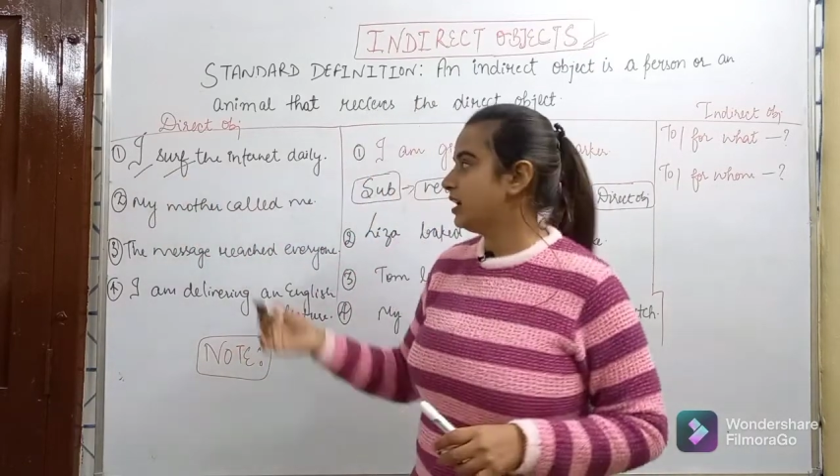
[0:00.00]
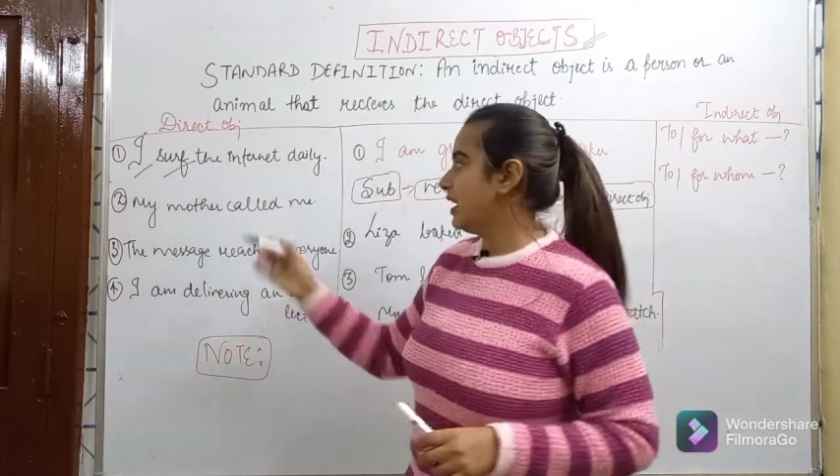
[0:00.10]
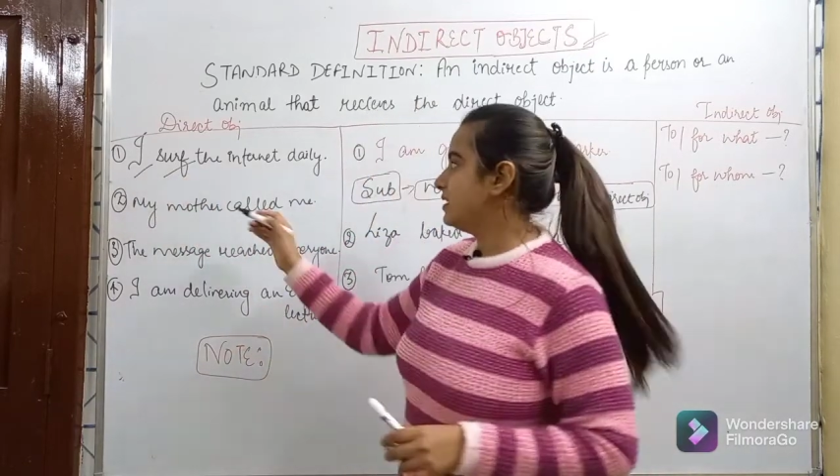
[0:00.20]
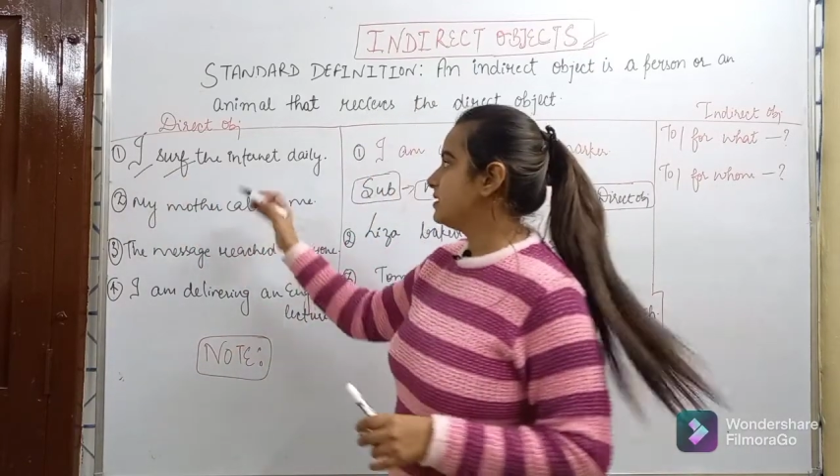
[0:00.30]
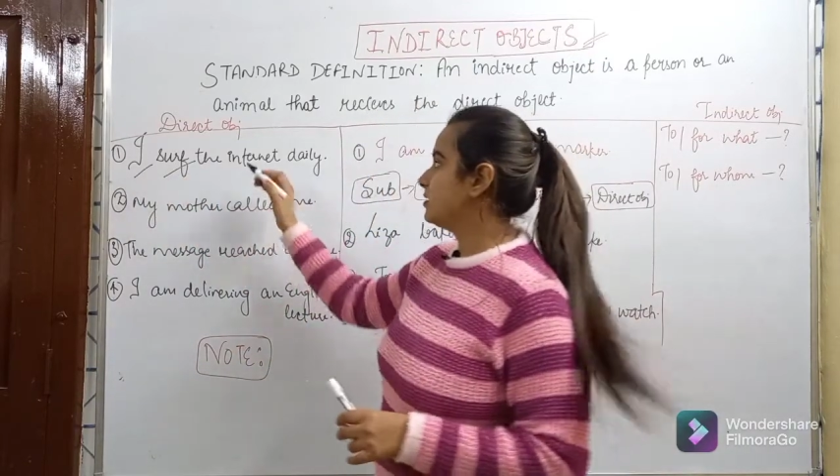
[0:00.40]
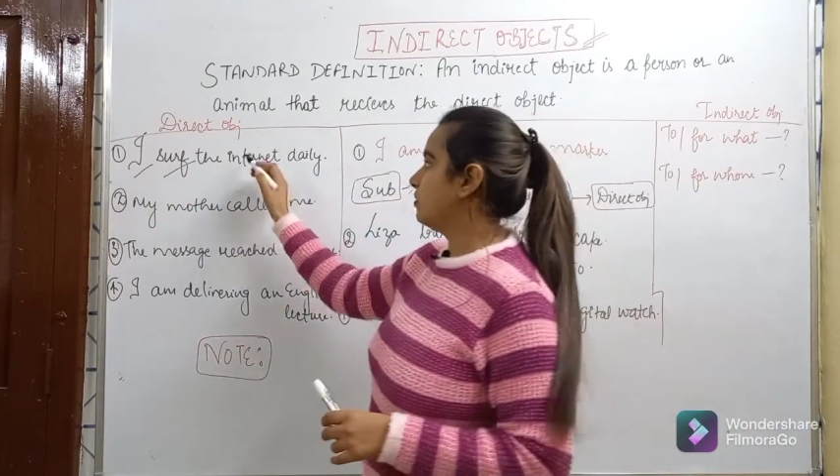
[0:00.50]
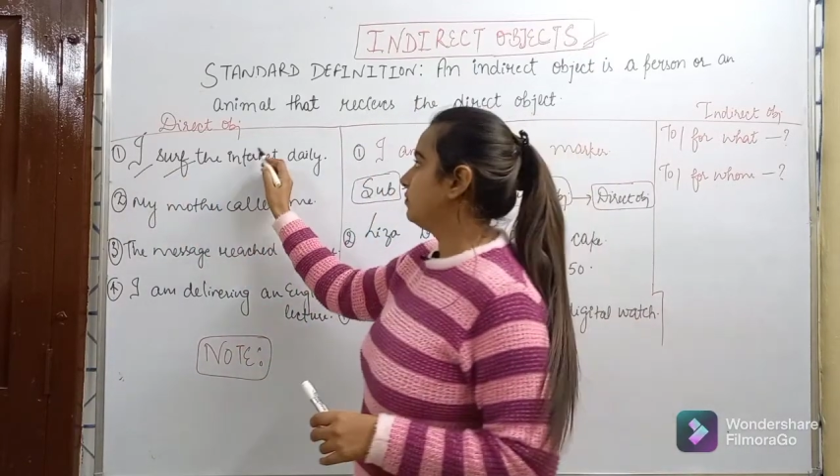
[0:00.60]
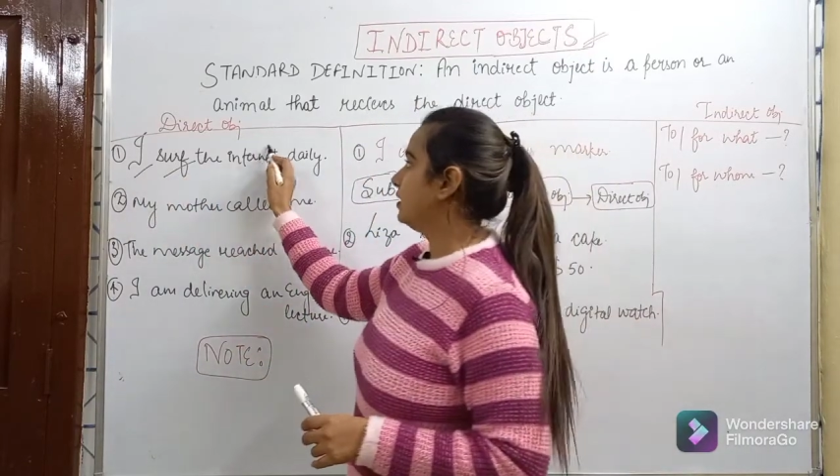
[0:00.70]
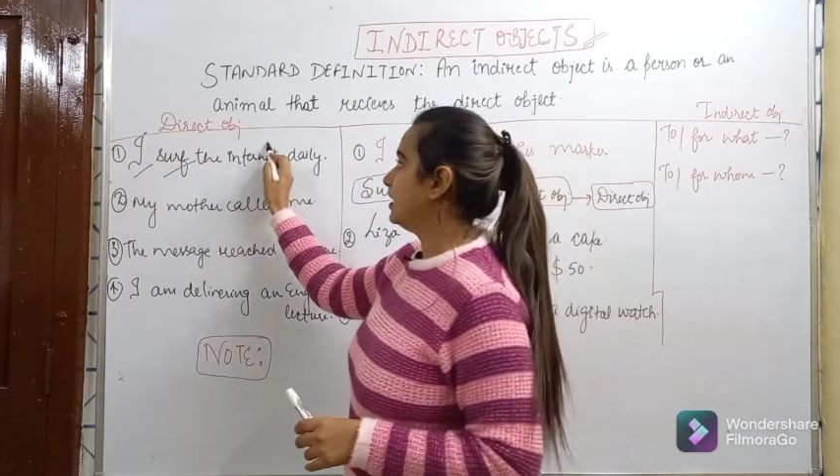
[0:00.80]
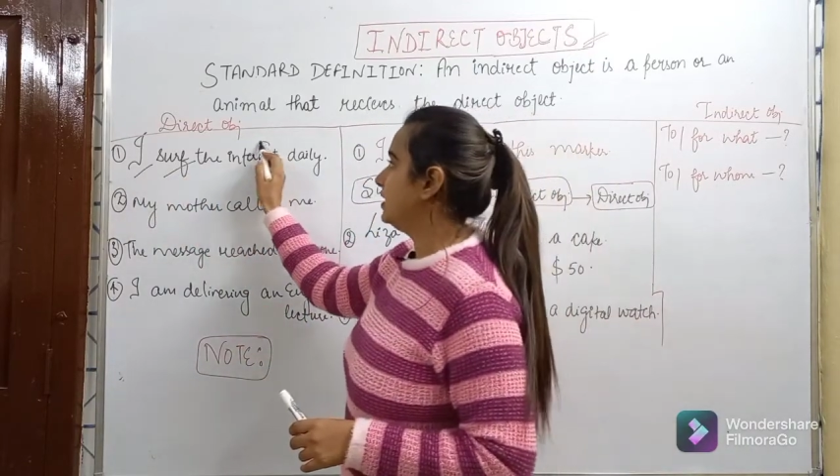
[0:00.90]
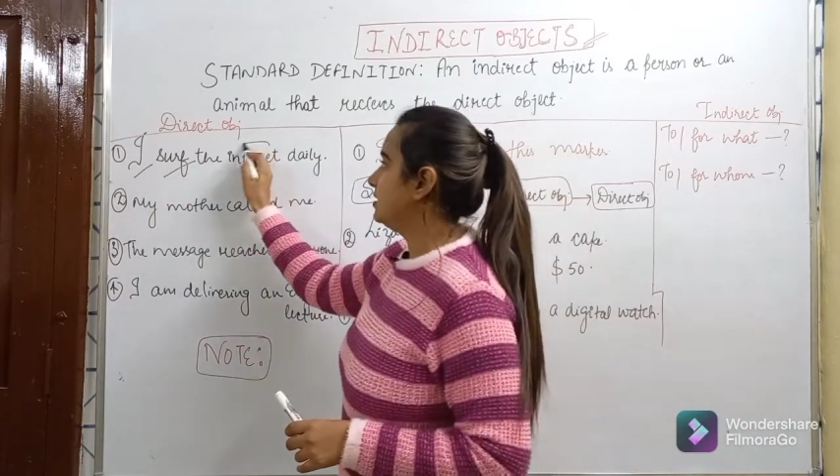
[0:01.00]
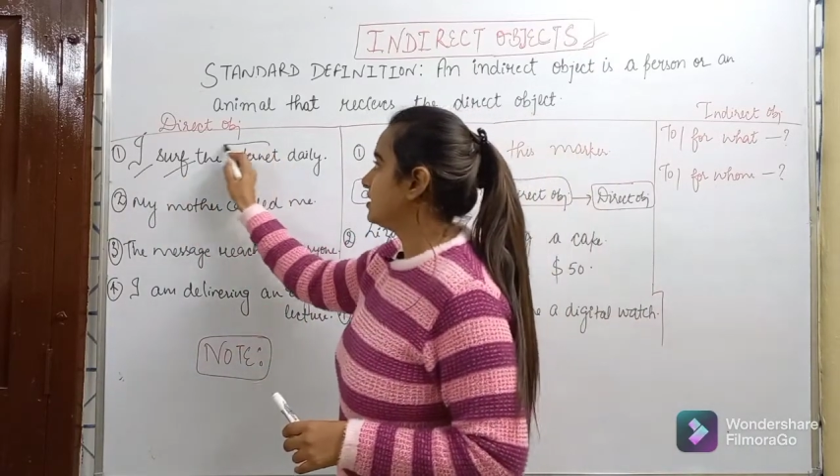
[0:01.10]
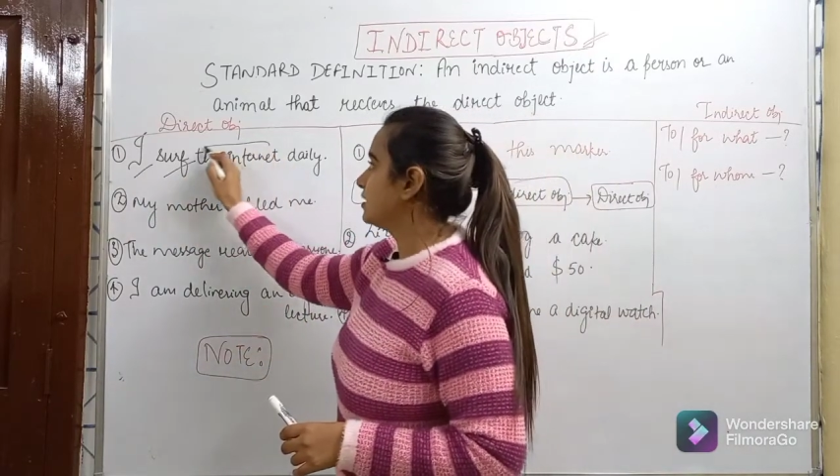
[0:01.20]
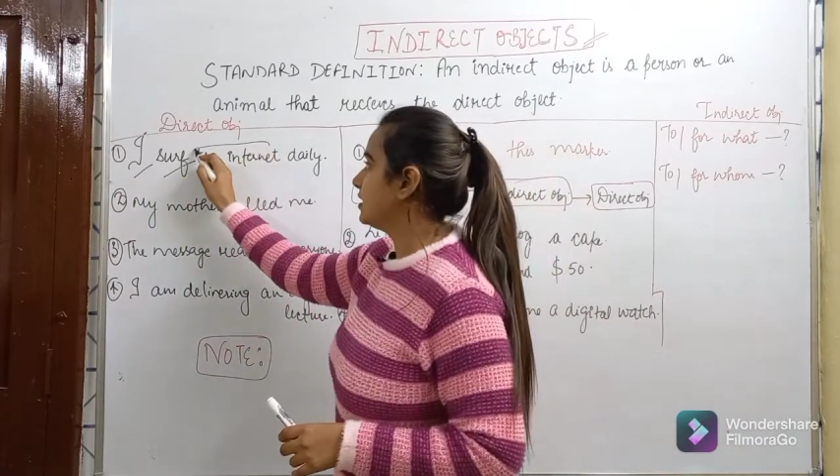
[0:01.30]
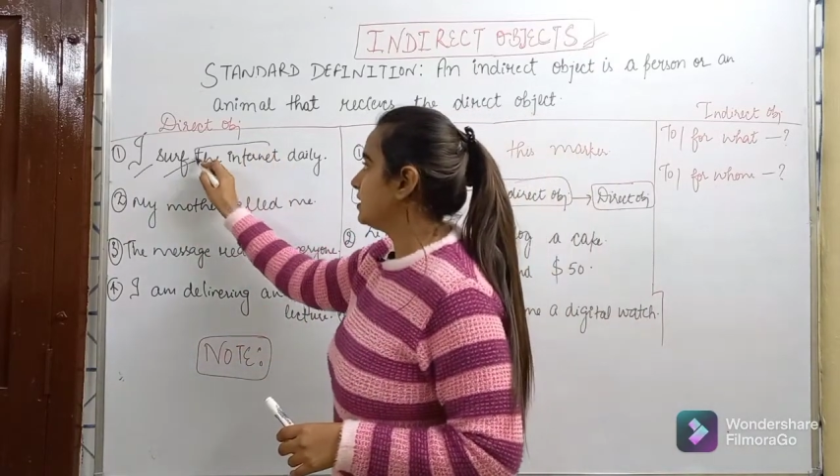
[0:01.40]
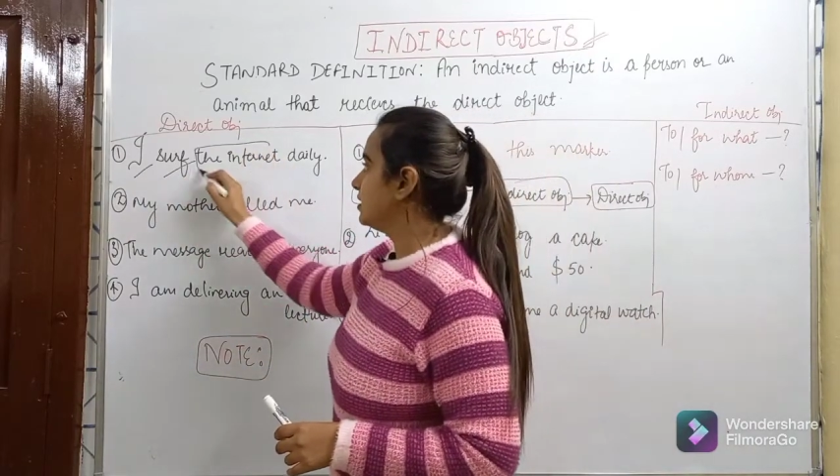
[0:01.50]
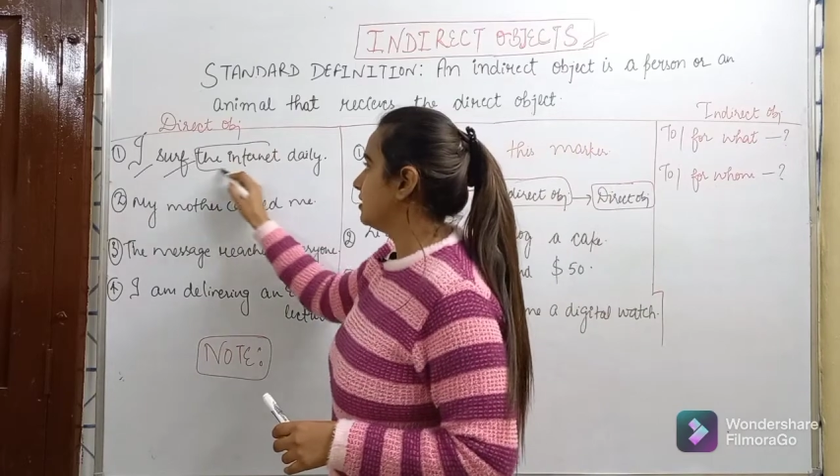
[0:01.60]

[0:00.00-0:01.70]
I surf the internet.